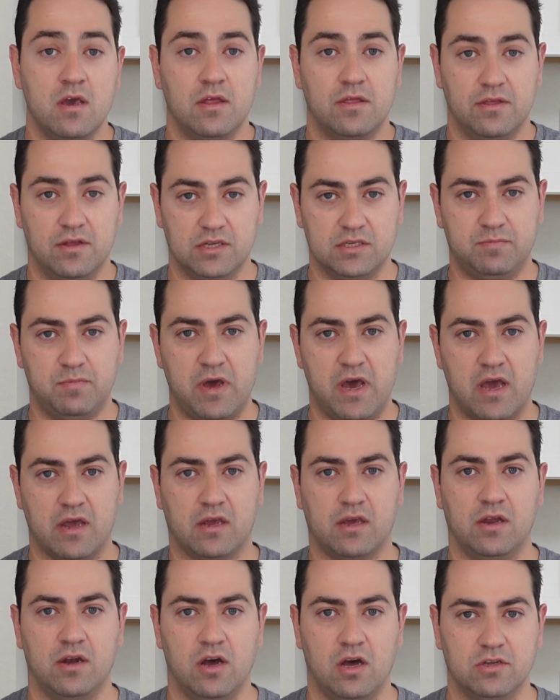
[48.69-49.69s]
This bag
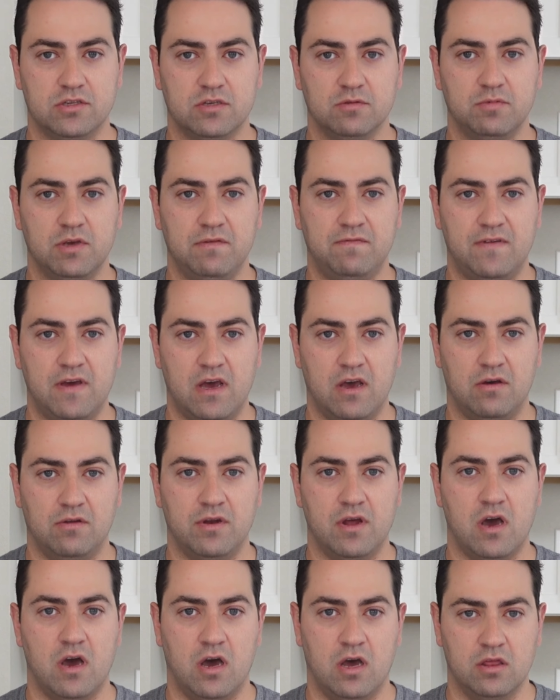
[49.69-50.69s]
can also be
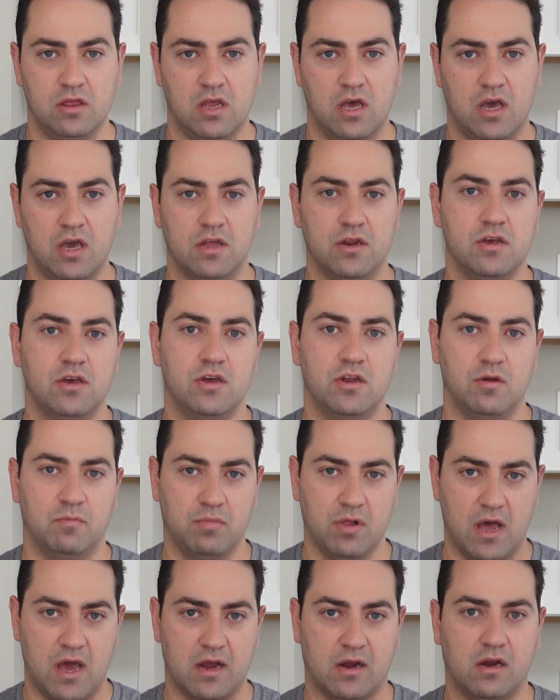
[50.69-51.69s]
found online in a
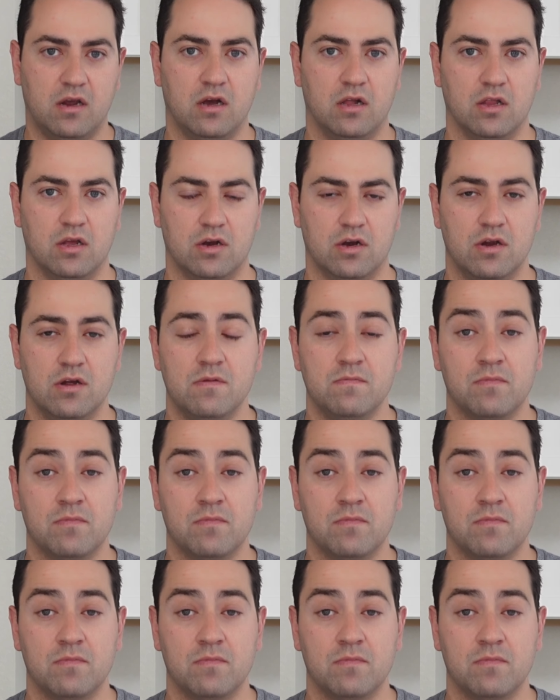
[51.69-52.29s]
black color.